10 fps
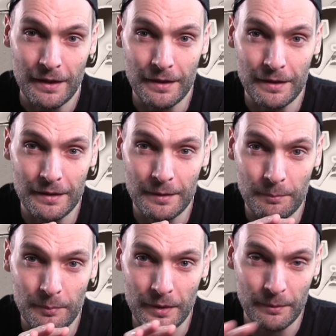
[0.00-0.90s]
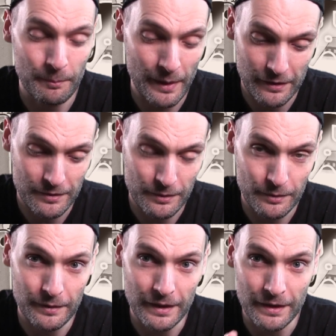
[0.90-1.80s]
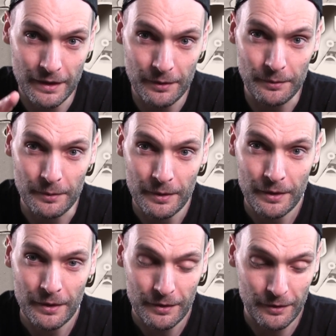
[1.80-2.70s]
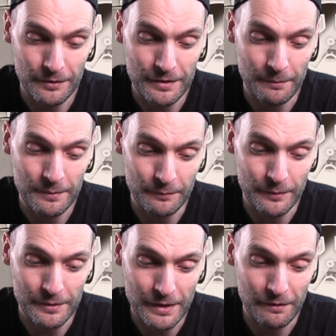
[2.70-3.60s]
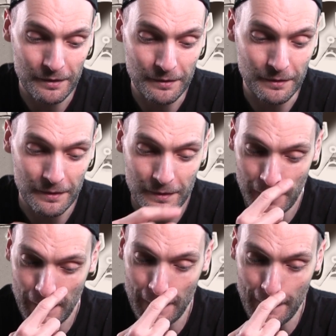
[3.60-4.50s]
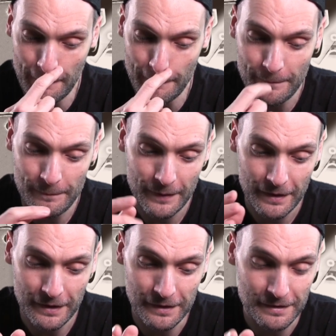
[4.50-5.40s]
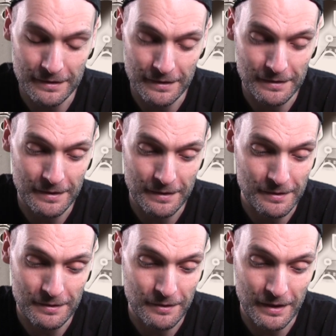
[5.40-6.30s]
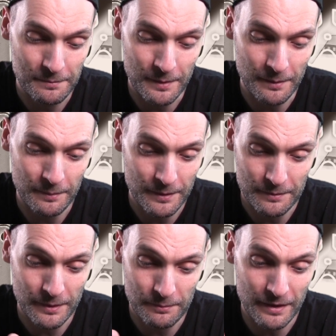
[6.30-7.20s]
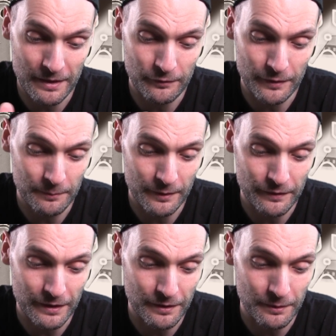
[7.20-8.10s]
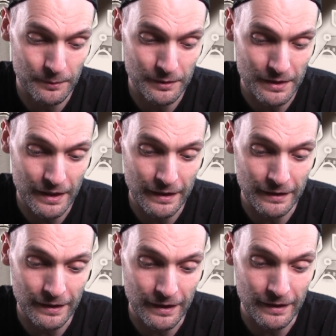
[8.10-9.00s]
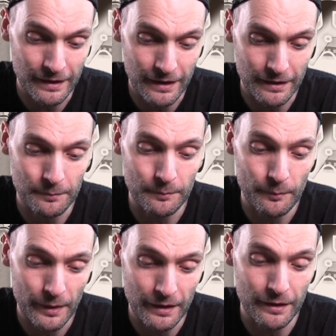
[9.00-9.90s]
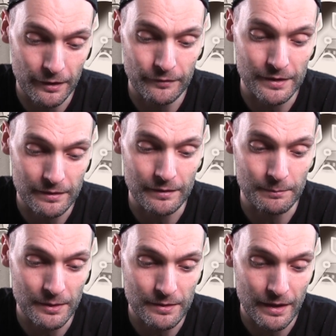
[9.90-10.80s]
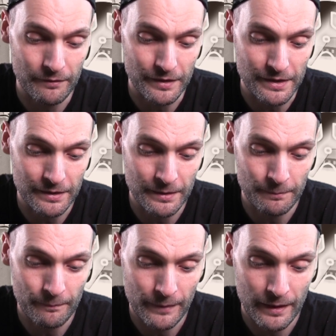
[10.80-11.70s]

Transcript: The backstory and the whole concept of what's going on, it just cracks me up. It's one of those films I think I could watch again and again and again and laugh just as much every time.